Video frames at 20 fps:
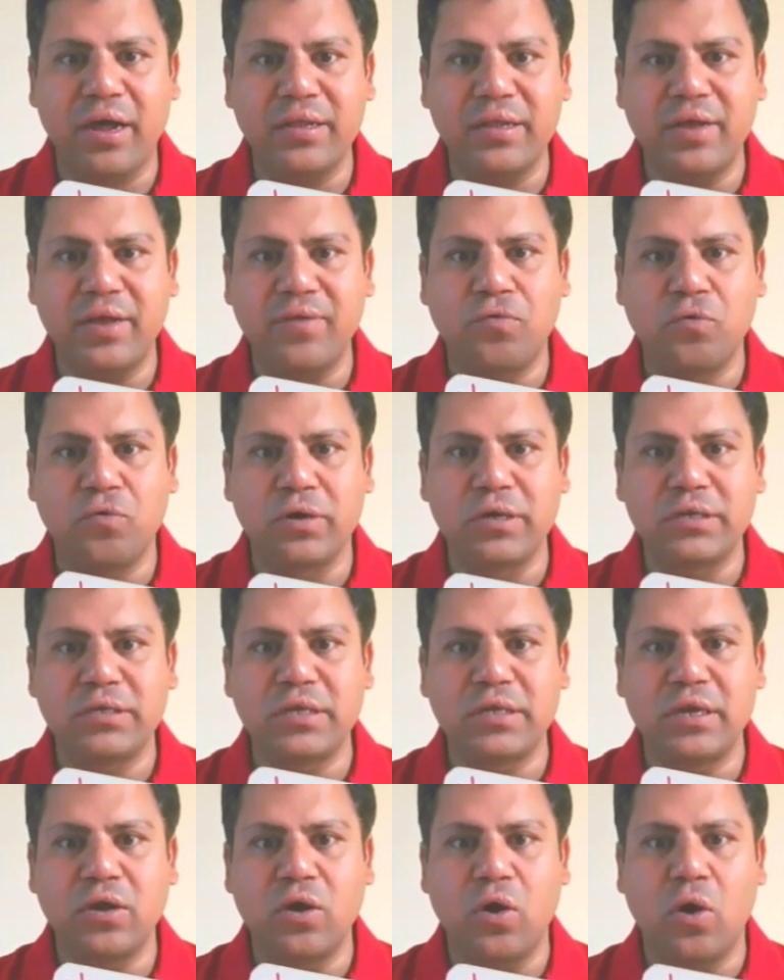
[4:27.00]
than
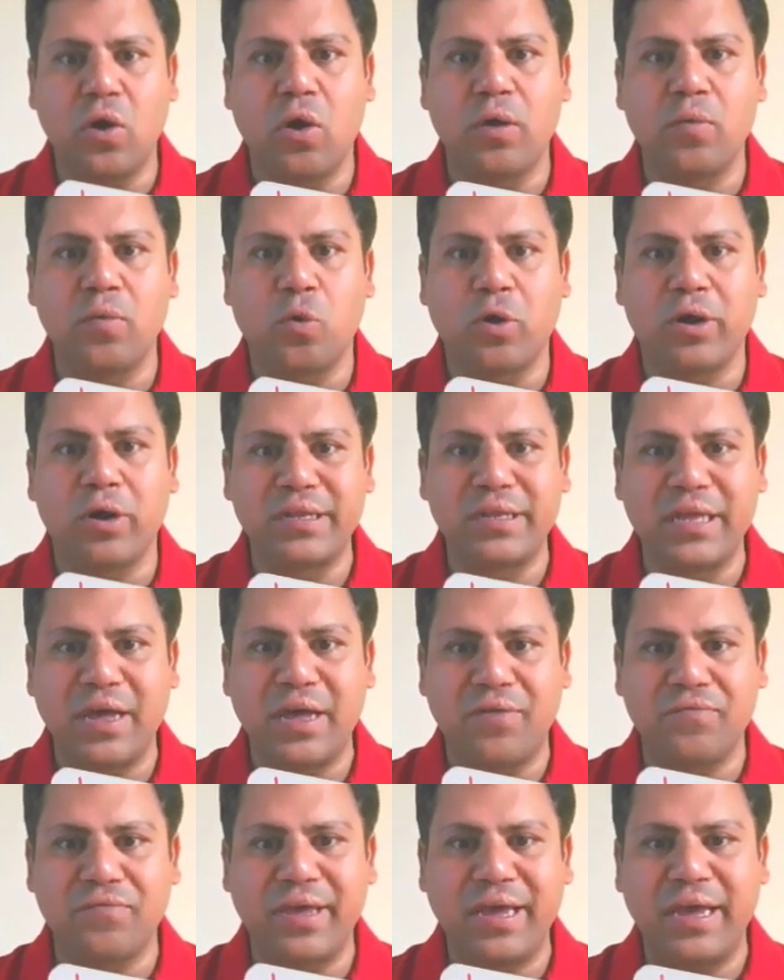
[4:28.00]
focusing on what they
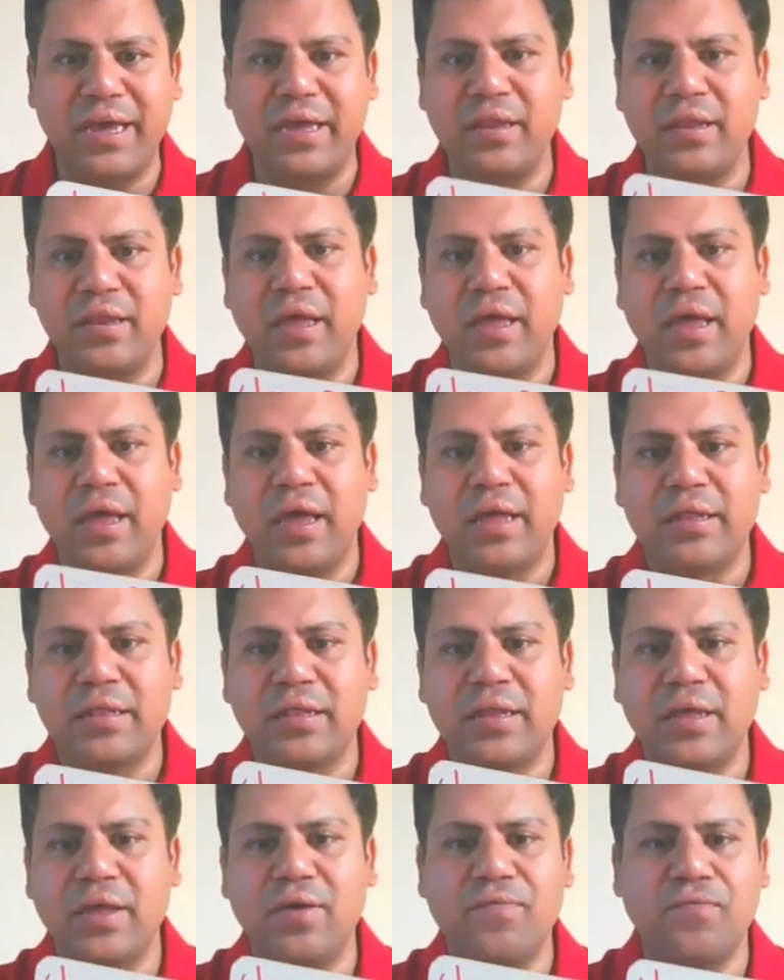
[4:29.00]
have gained,
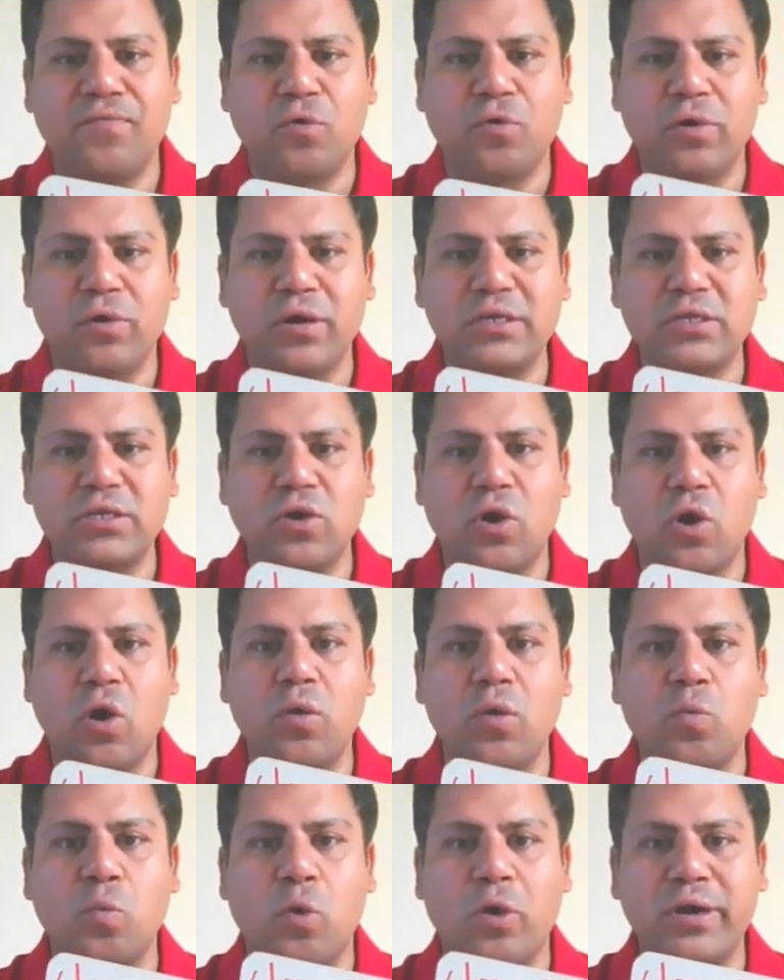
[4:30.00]
they focus
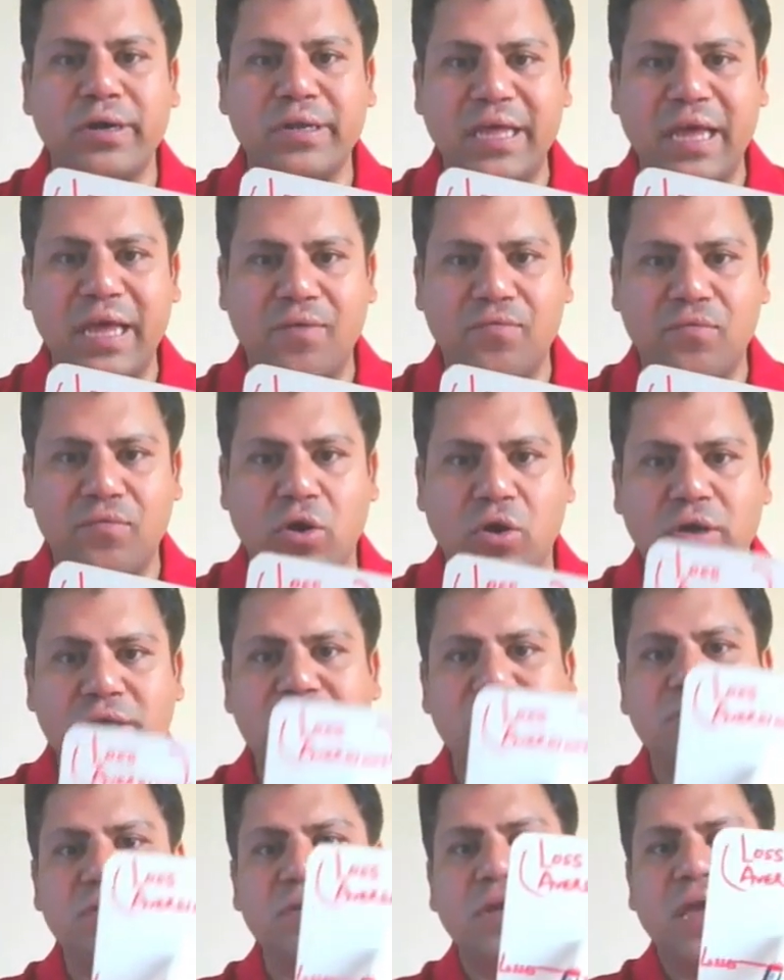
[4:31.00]
on what they have
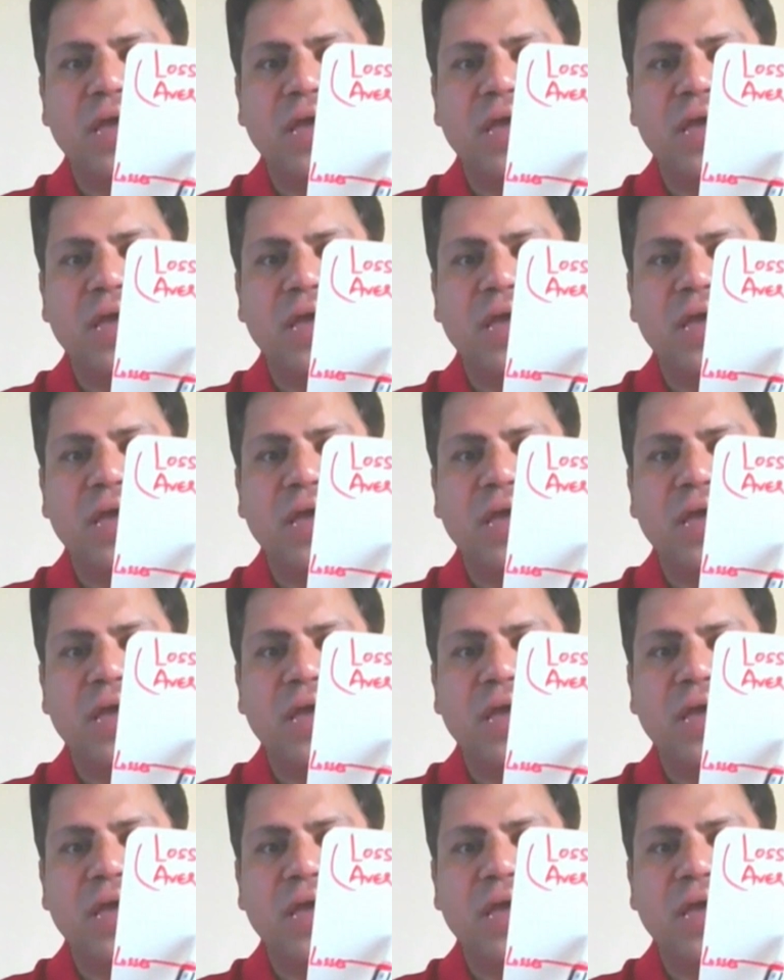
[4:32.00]
lost,